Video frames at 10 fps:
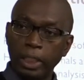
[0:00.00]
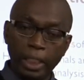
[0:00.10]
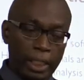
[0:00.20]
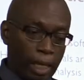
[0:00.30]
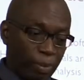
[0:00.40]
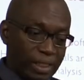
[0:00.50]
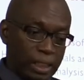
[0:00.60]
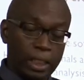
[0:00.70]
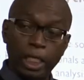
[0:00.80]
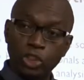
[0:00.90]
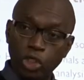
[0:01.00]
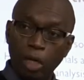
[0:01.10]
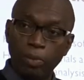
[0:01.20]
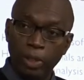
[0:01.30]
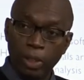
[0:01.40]
in a particular
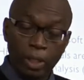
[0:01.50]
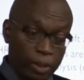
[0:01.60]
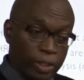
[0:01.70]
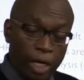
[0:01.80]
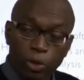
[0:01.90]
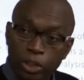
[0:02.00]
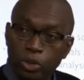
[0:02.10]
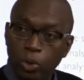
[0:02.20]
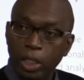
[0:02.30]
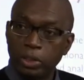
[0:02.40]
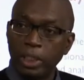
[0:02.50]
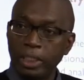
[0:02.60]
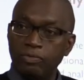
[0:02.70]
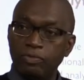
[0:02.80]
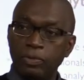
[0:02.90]
job, they are going to want to leave.